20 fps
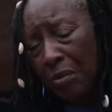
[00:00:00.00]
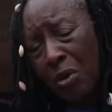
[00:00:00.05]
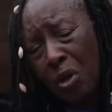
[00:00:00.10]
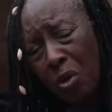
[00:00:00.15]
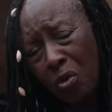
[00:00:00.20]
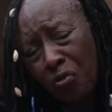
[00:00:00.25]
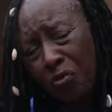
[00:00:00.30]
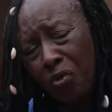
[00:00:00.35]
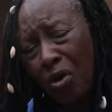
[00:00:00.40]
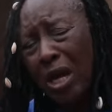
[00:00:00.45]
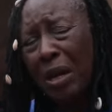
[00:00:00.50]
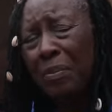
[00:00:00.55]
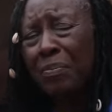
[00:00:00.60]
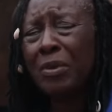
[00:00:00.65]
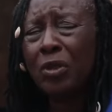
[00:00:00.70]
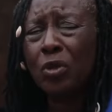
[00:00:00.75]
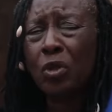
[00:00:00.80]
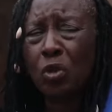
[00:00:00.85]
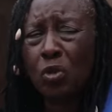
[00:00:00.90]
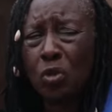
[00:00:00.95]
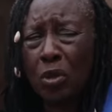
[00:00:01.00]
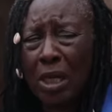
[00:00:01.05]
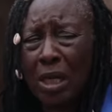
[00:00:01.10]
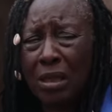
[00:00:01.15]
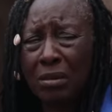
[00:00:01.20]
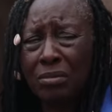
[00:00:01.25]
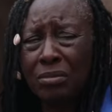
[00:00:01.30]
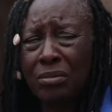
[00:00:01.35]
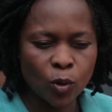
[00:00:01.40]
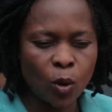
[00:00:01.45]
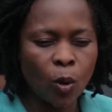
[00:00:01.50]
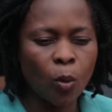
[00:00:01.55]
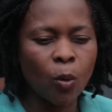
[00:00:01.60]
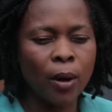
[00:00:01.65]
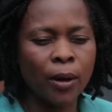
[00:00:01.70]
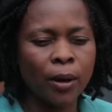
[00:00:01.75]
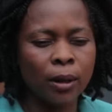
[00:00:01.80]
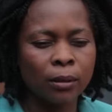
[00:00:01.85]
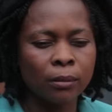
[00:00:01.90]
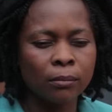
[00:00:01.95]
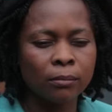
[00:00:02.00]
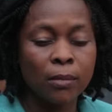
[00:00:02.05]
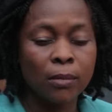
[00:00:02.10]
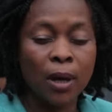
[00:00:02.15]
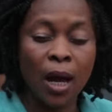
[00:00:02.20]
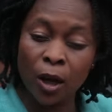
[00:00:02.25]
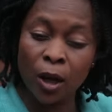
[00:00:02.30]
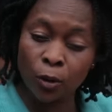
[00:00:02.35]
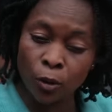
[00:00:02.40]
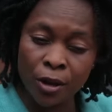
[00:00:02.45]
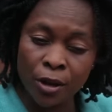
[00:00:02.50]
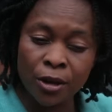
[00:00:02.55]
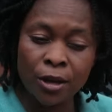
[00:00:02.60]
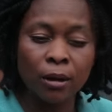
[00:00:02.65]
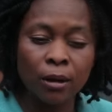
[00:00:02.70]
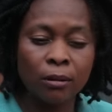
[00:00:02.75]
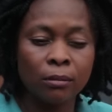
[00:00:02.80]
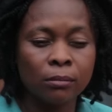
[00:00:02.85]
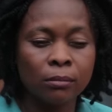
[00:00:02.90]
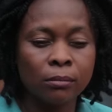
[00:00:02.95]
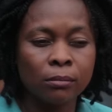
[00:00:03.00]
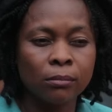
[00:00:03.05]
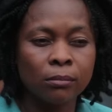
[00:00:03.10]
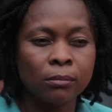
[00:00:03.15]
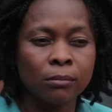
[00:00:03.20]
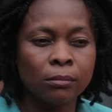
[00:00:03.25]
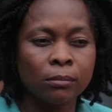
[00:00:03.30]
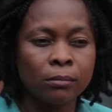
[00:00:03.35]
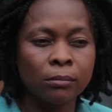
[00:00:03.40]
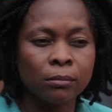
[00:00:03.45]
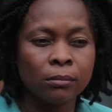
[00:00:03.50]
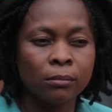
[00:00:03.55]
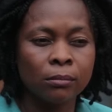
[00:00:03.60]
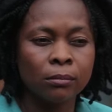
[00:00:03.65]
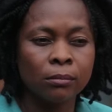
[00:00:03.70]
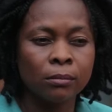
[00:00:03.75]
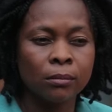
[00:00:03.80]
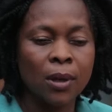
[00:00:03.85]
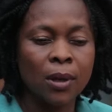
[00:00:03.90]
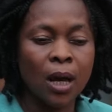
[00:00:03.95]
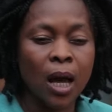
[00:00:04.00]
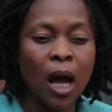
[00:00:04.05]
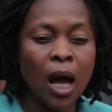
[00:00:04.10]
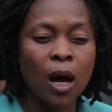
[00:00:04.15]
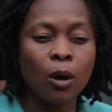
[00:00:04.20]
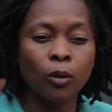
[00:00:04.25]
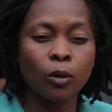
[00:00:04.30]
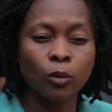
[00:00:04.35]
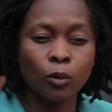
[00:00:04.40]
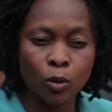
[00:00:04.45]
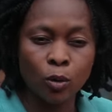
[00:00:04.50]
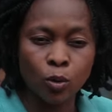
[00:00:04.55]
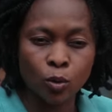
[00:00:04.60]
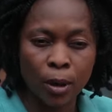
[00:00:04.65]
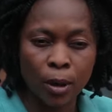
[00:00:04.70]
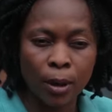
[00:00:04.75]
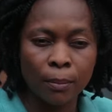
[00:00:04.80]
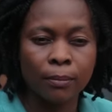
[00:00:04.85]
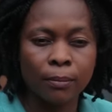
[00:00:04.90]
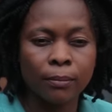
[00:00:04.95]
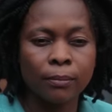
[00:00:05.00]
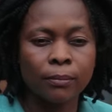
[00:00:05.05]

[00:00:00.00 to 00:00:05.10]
Thank you for help me talk to her. No worry. I don't hear. I go talk to her.